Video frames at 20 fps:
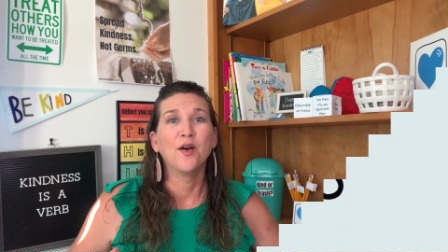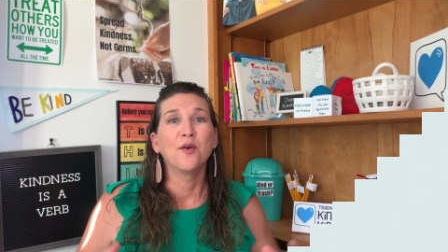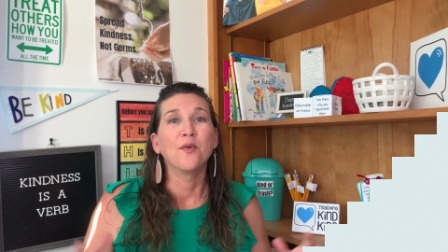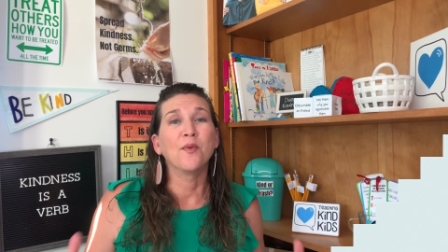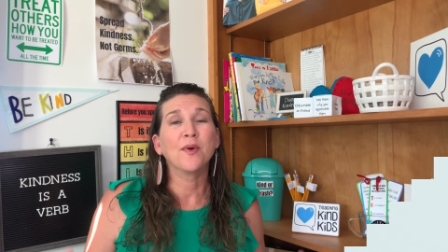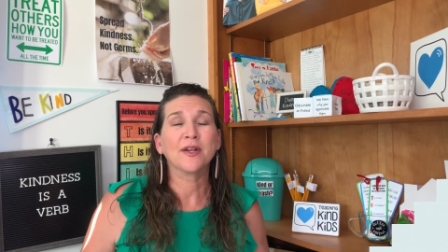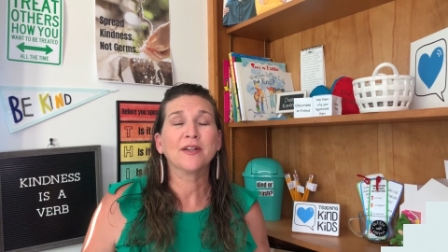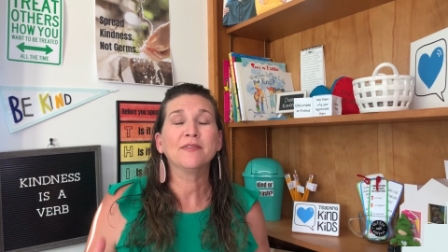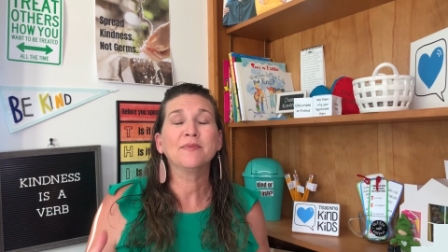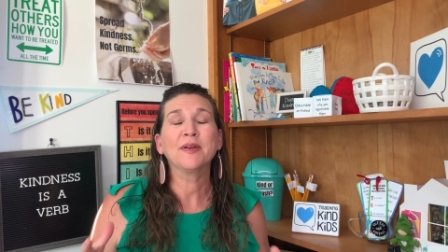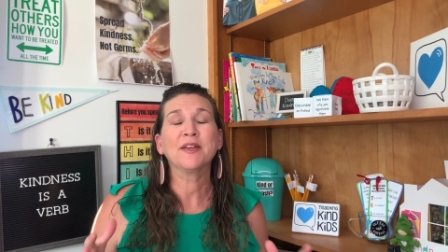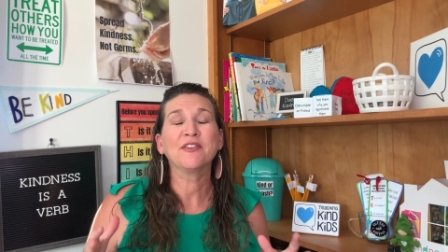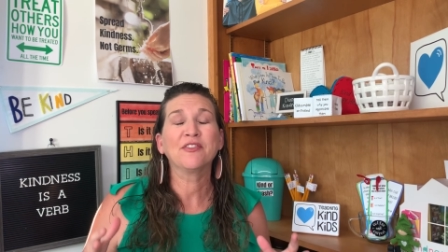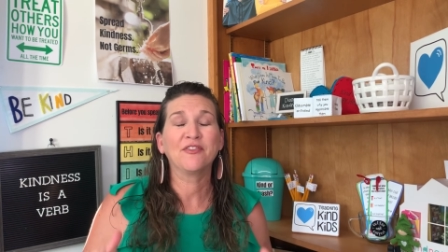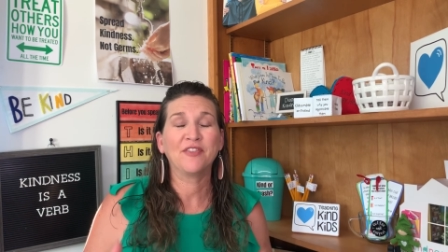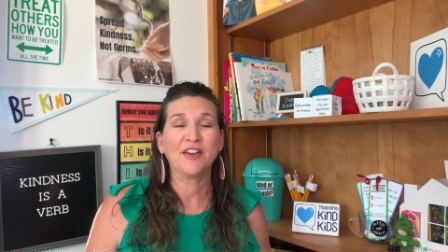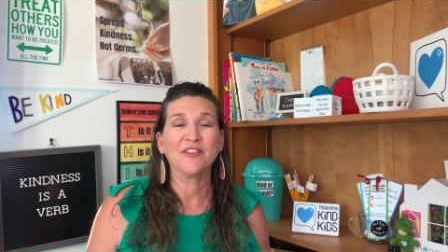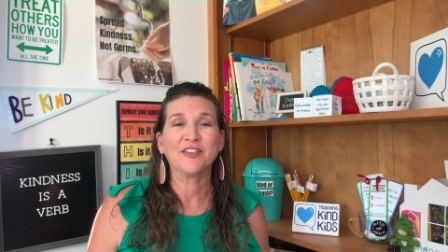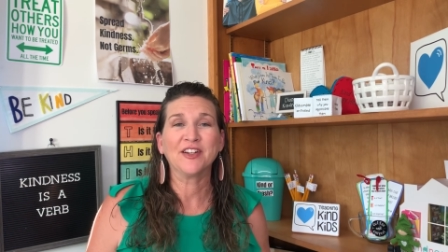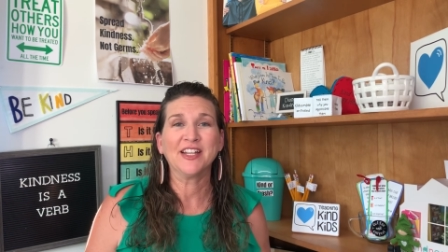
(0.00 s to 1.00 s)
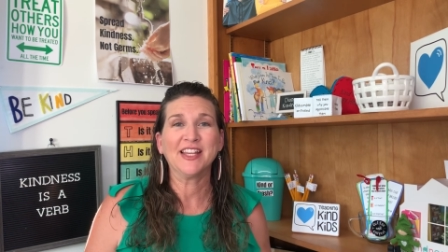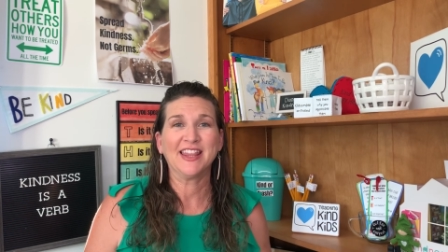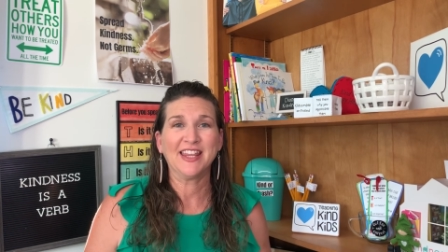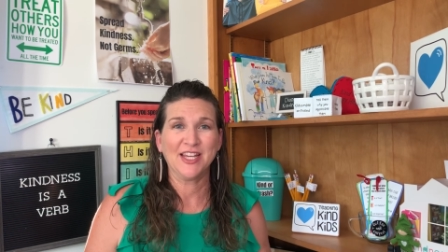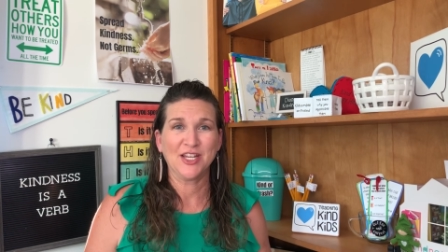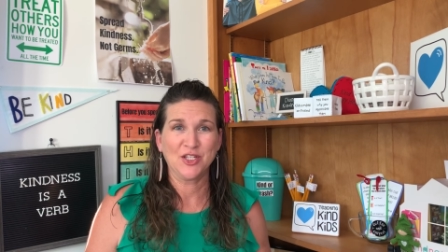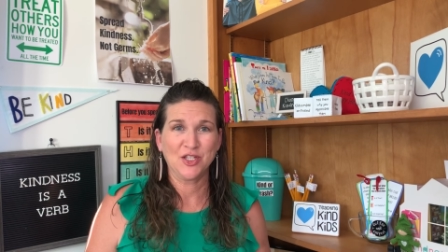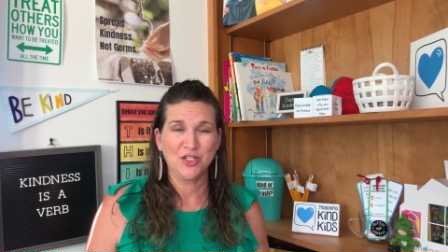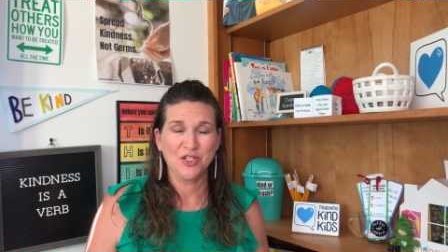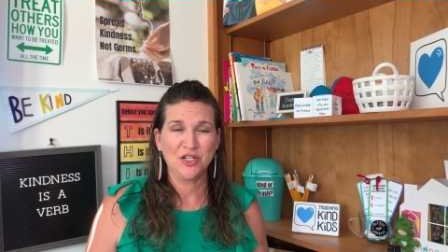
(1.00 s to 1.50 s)
One of my favorite
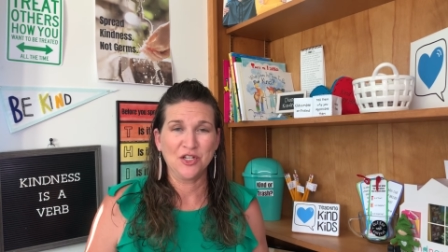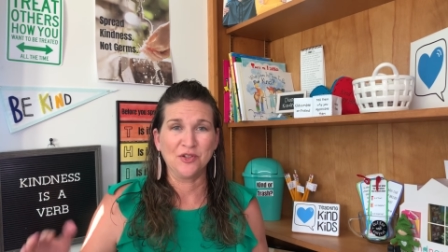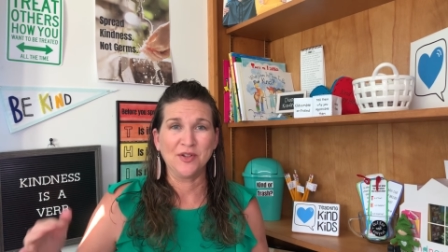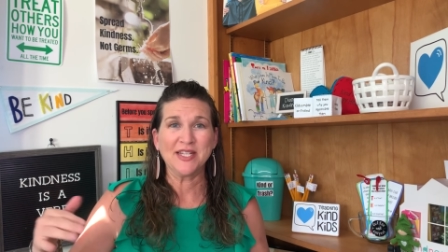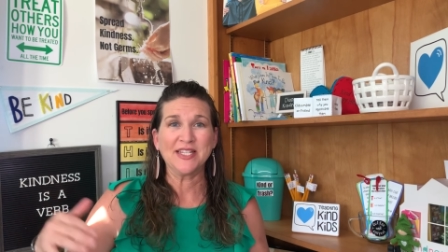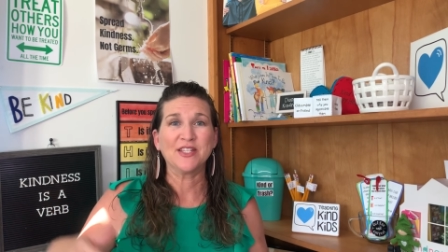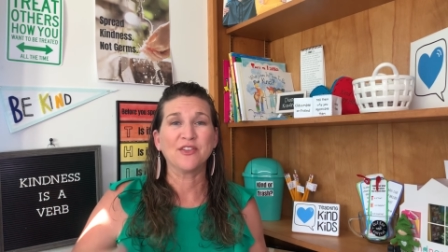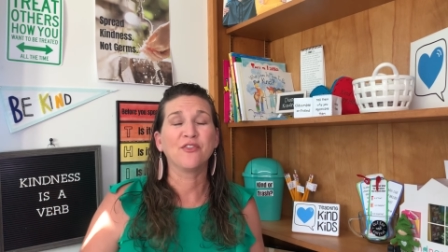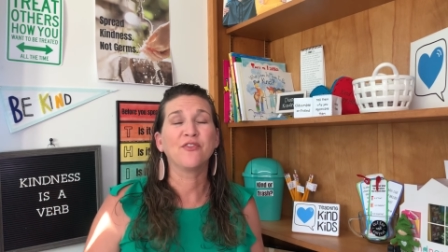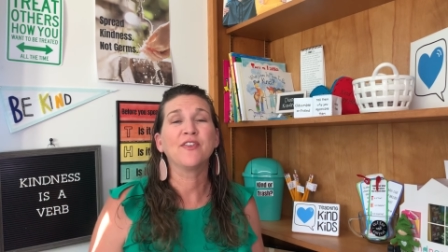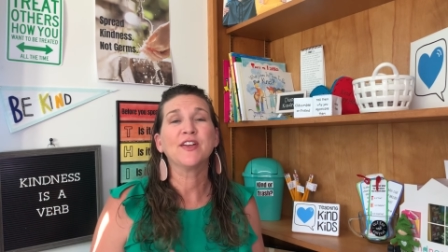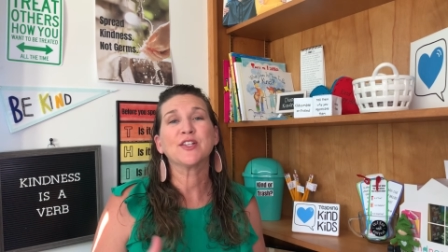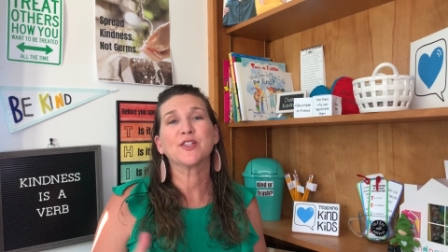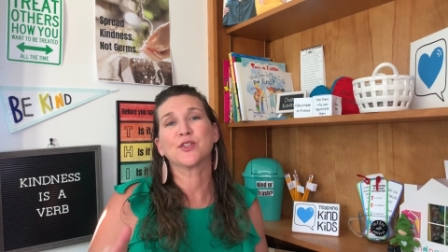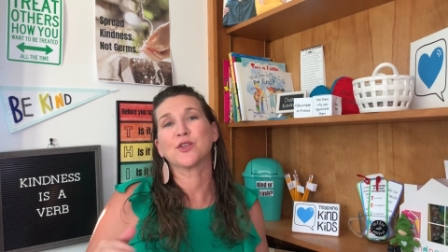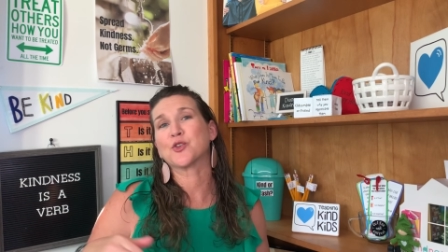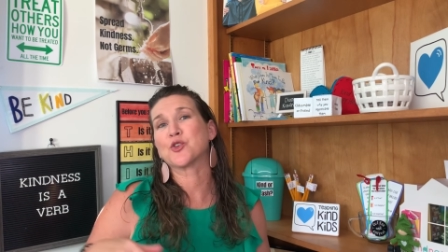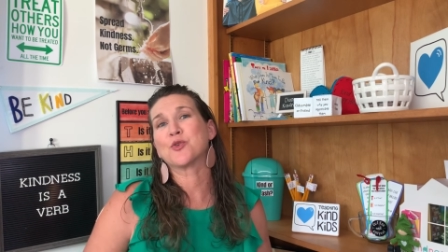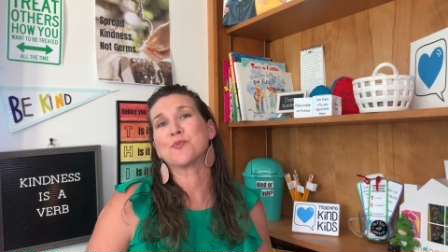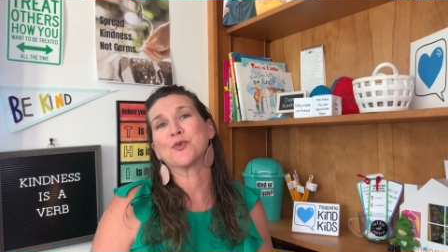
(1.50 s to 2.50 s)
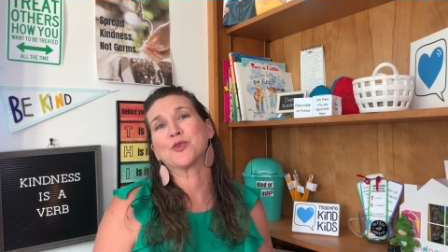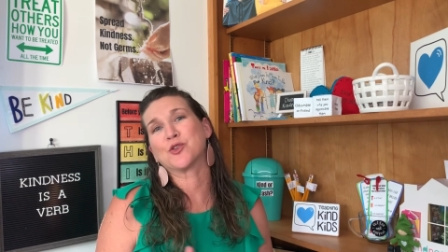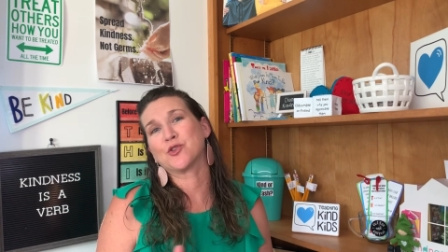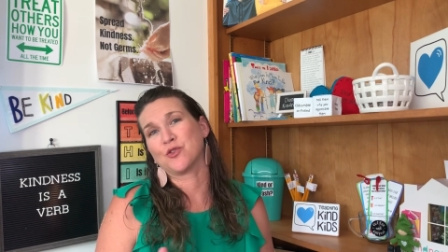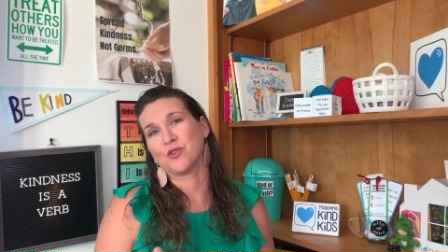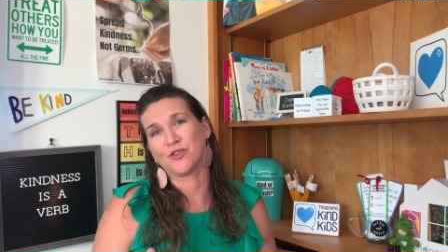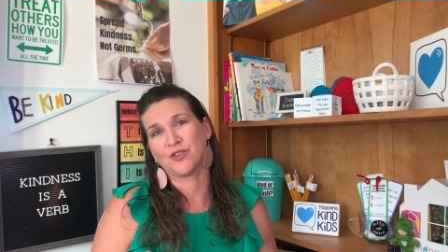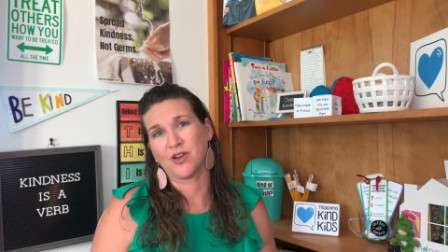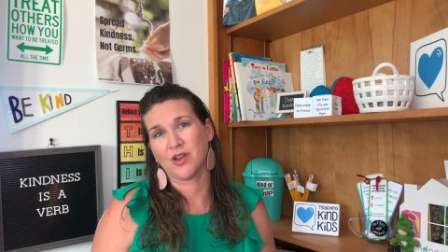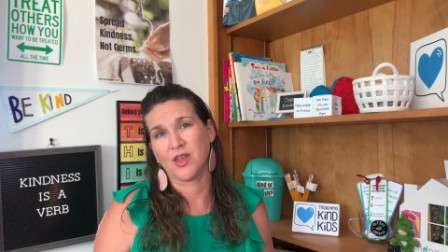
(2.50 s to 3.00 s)
things to do is to fit social emotional
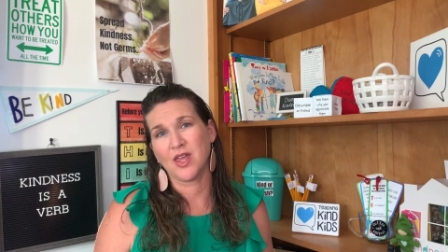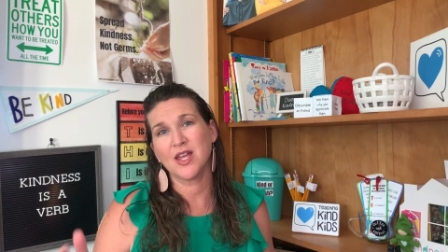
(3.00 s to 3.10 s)
learning